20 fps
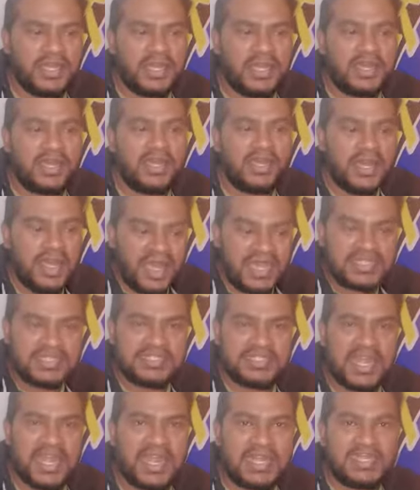a
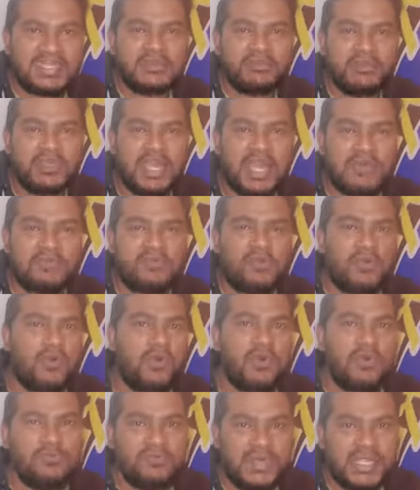tandem gap
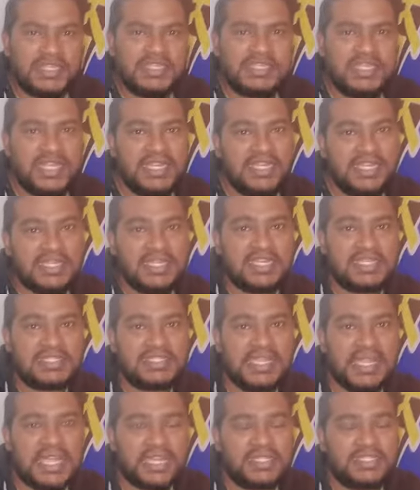or maintaining a
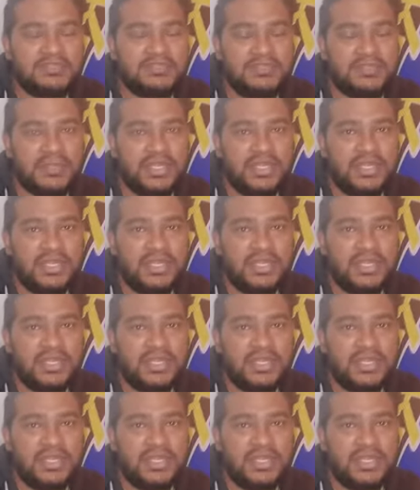tandem,